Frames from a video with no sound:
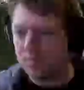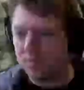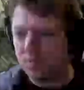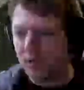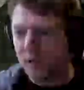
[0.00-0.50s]

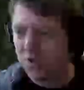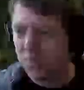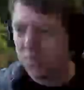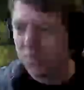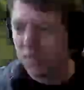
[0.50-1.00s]

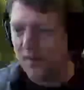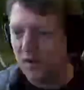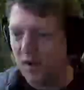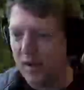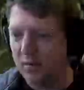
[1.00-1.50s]
station thing that
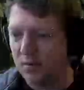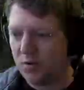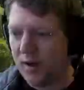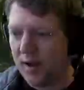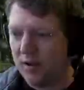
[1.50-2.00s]
I
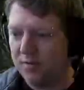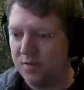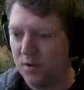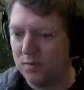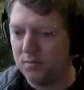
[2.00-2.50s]
created
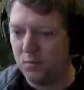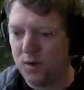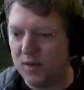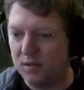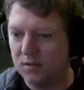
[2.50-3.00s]
for
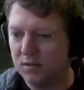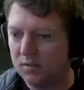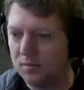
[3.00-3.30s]
reasons.